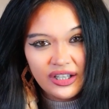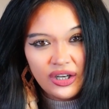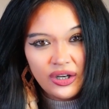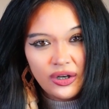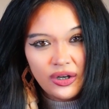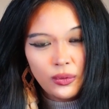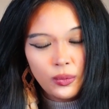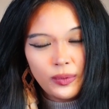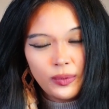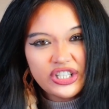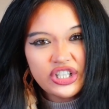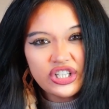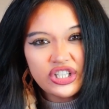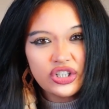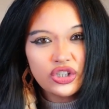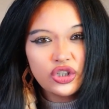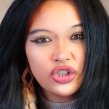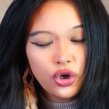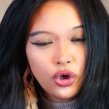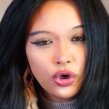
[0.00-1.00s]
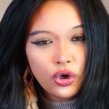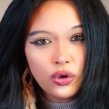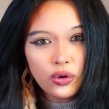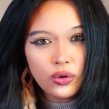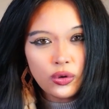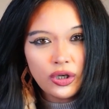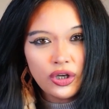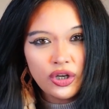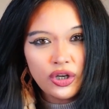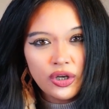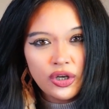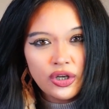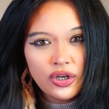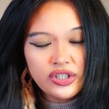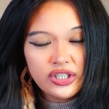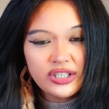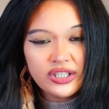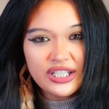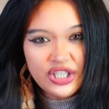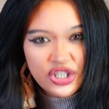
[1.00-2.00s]
which is a call
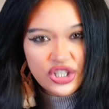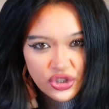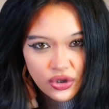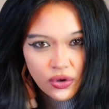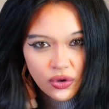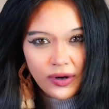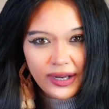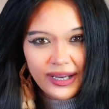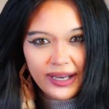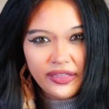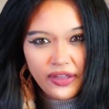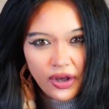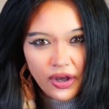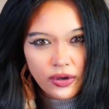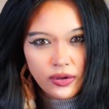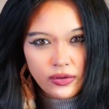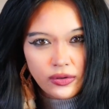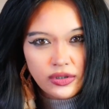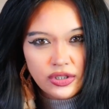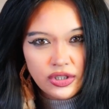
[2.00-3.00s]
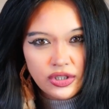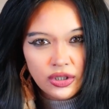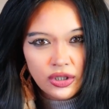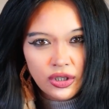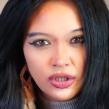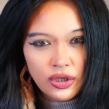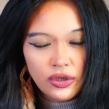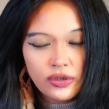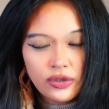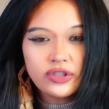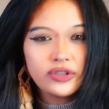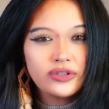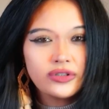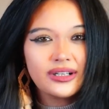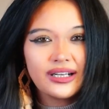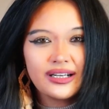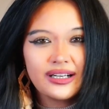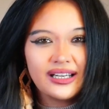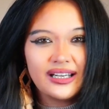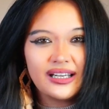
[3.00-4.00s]
to destroy those who do
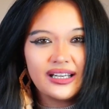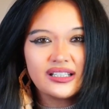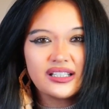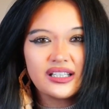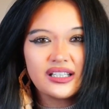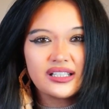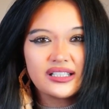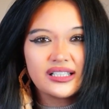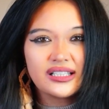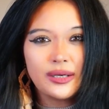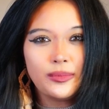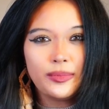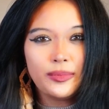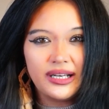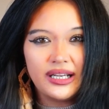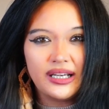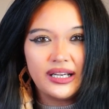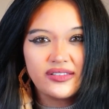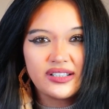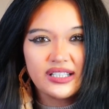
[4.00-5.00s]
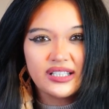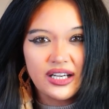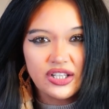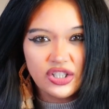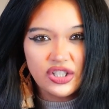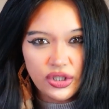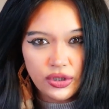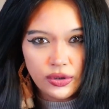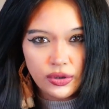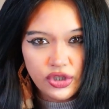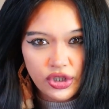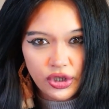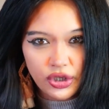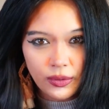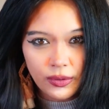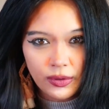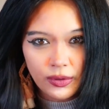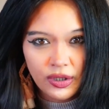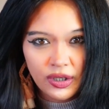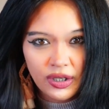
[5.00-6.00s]
not adhere to the same beliefs as you do.